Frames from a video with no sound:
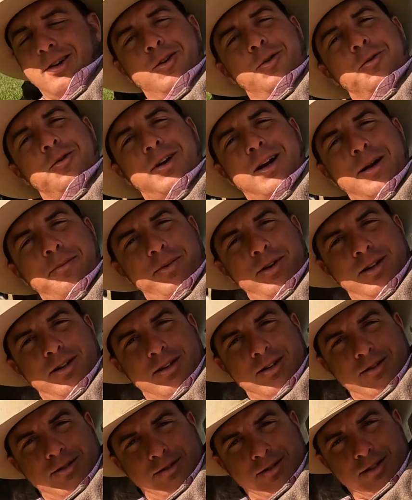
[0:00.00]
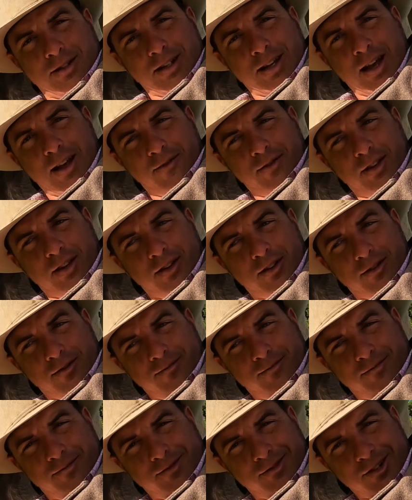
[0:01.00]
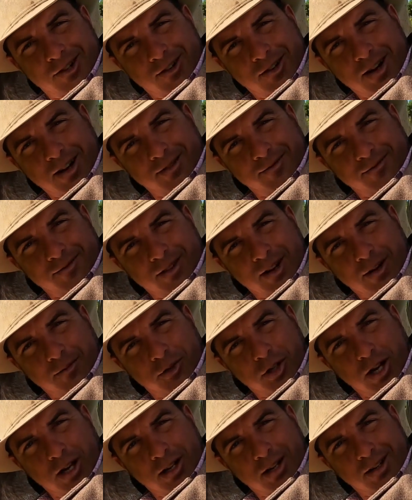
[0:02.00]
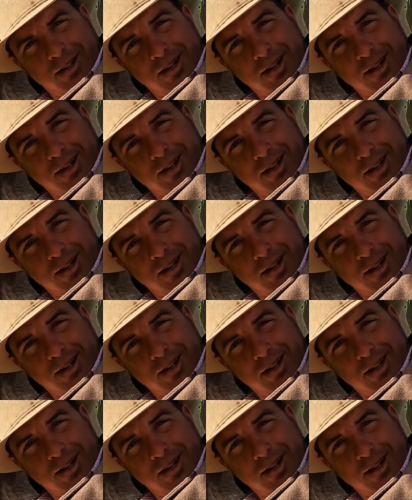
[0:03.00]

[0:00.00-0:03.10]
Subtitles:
we're happy to have you here. All right, I'm Jake,